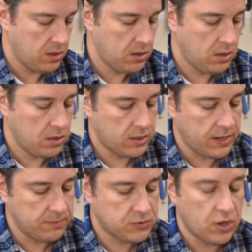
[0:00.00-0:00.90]

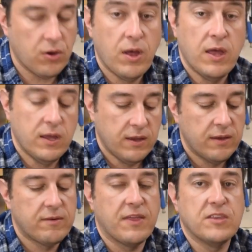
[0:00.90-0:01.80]
Okay, so
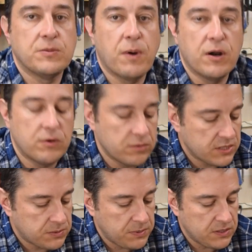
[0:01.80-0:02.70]
got
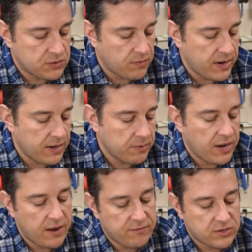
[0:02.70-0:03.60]
this piece ready. I'm going to
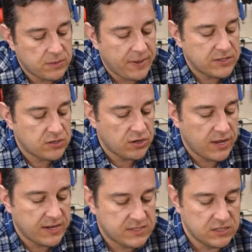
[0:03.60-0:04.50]
head over to the bandsaw
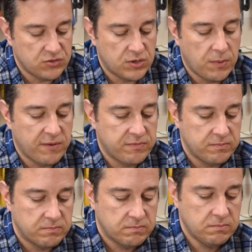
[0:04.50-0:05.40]
next and trim off
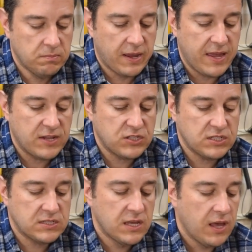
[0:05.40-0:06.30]
my
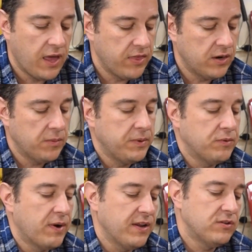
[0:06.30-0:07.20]
edges, and then I'll be
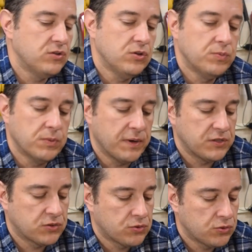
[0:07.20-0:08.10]
ready to put my
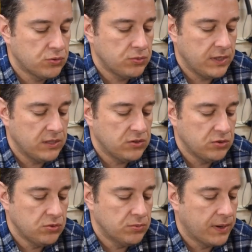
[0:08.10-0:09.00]
screw
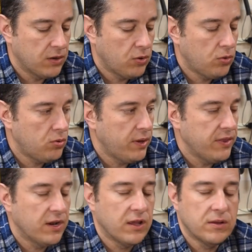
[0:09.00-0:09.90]
into my hole, and
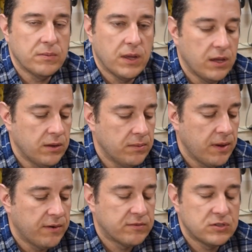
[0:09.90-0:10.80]
then I'll
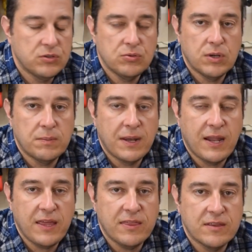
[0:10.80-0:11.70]
head over to my
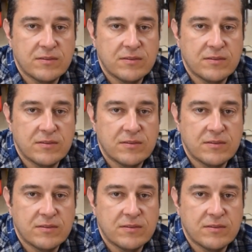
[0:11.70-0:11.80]
lathe.